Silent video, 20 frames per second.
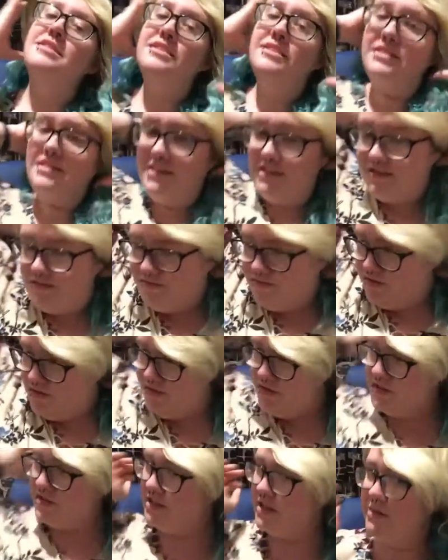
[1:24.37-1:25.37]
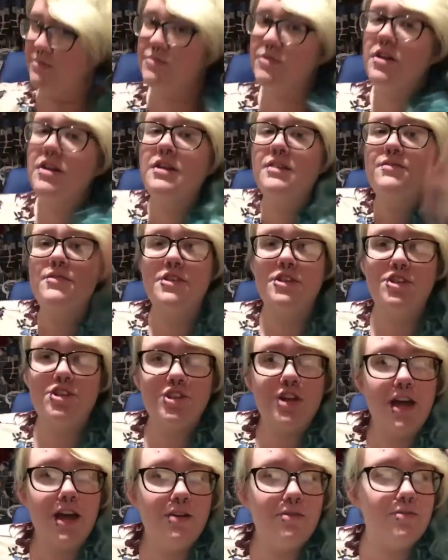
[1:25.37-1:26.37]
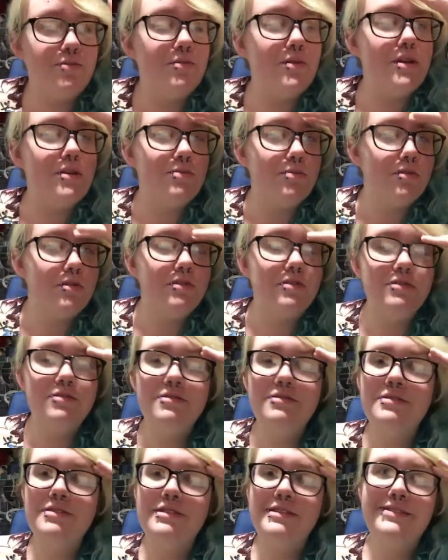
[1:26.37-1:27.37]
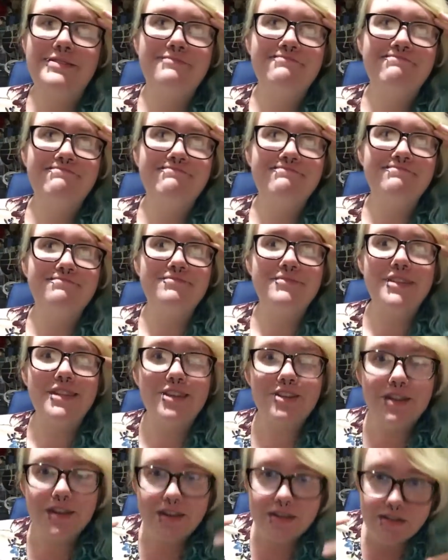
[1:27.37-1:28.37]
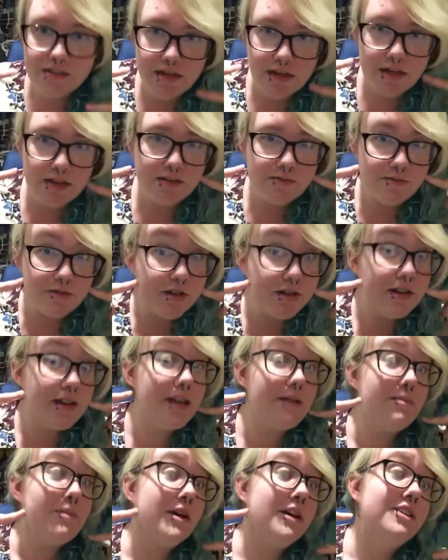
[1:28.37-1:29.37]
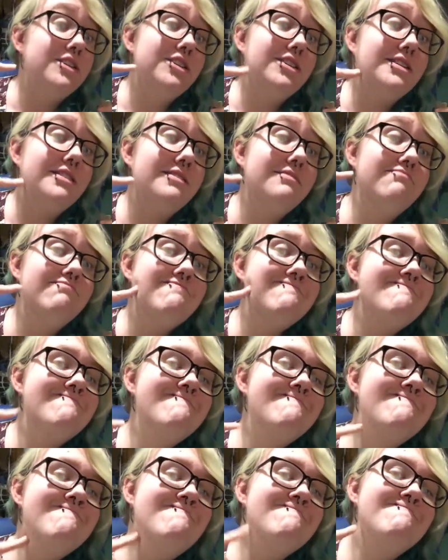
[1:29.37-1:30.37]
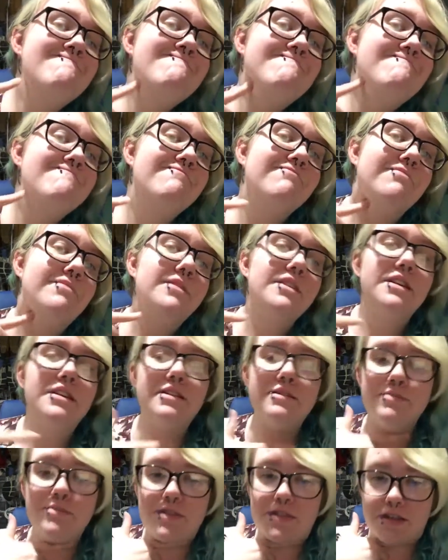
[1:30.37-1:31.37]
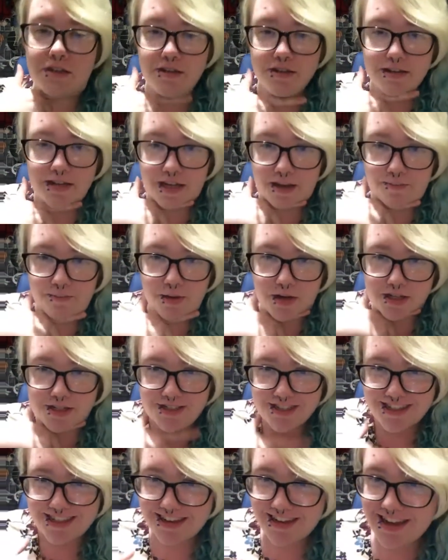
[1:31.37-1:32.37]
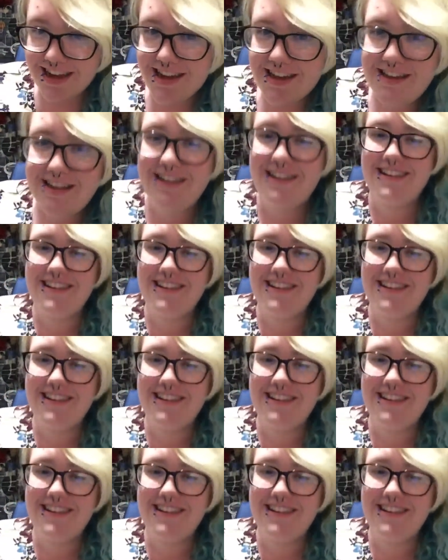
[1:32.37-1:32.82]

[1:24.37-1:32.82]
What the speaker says: Yeah, most of the time not even to chat with people. Can you guys tell I'm starting to get pudgy? I'm starting to get pudgy again.